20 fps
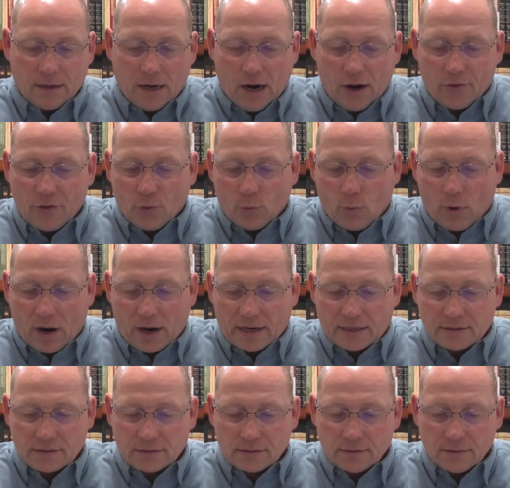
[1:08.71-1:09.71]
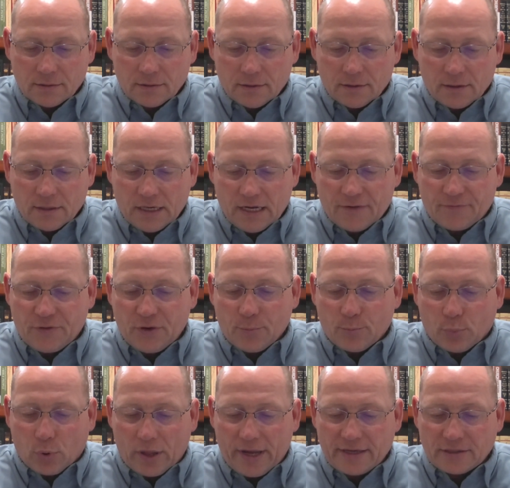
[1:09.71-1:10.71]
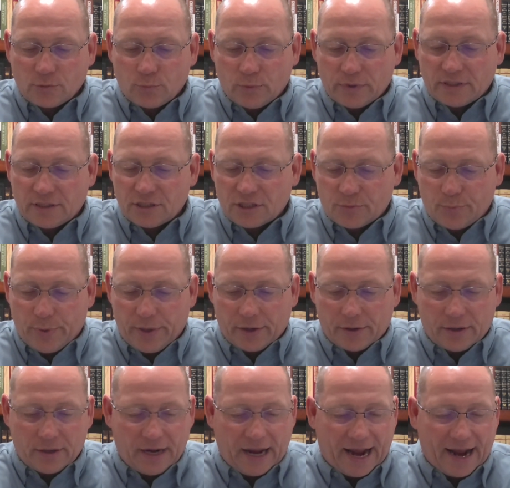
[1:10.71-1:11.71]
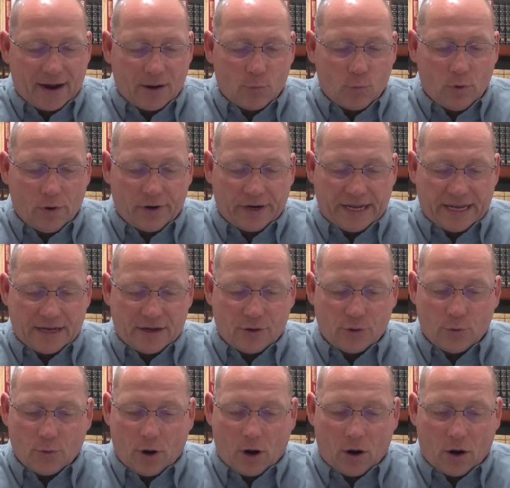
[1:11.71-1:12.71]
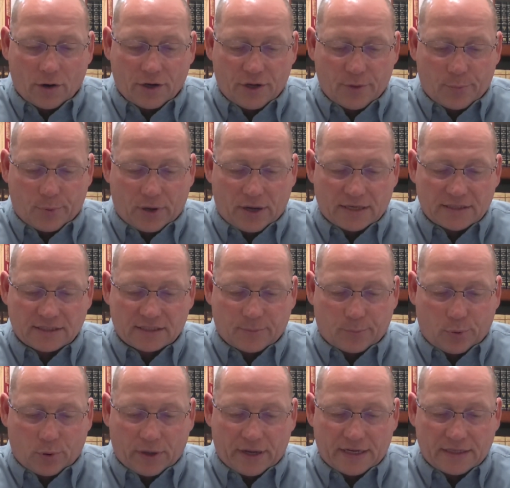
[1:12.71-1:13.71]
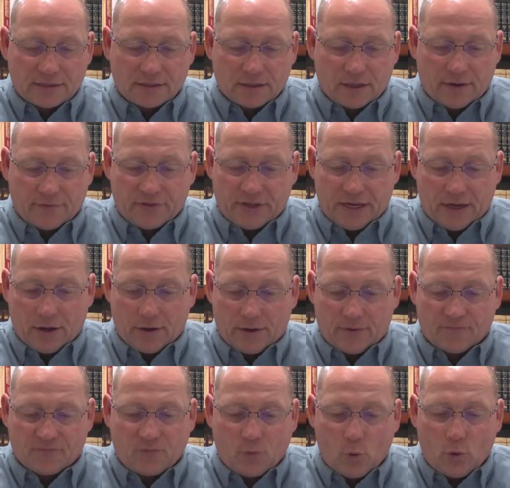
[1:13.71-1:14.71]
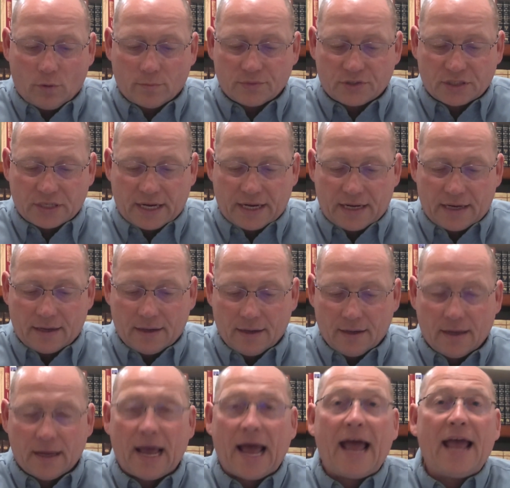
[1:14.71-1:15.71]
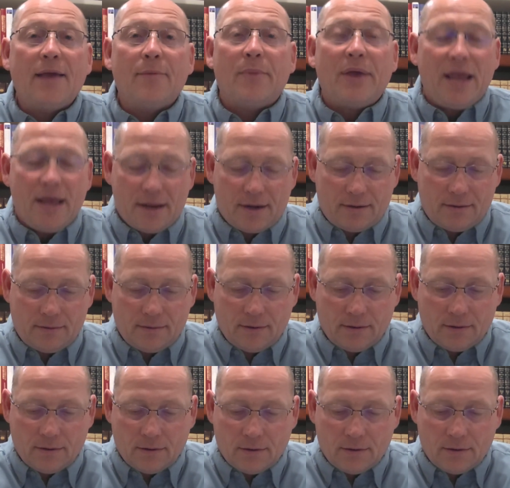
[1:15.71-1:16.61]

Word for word: Otherwise, if you bless with the Spirit, how will he who occupies the place of the uninformed say, Amen,